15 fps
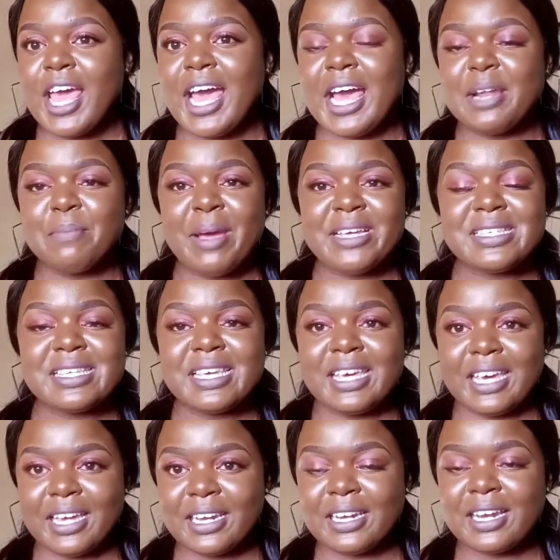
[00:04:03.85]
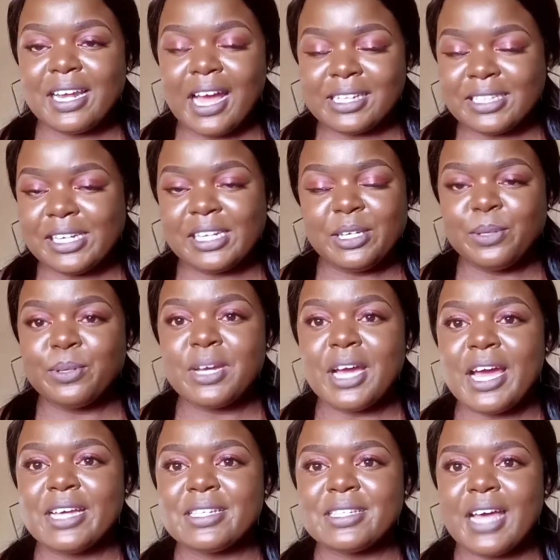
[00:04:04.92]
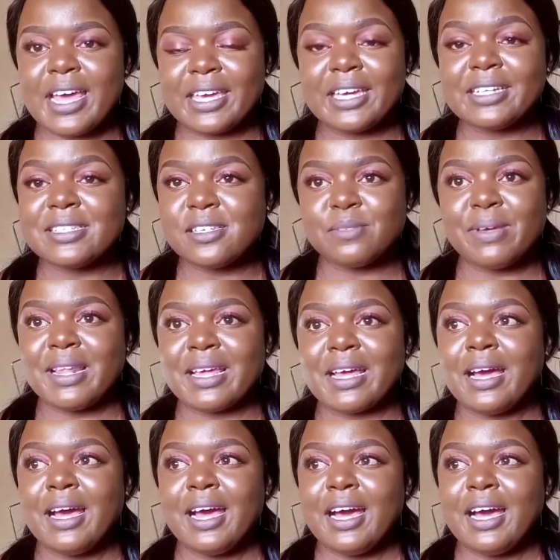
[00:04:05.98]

and my skin, actually, you guys, I can testify, like,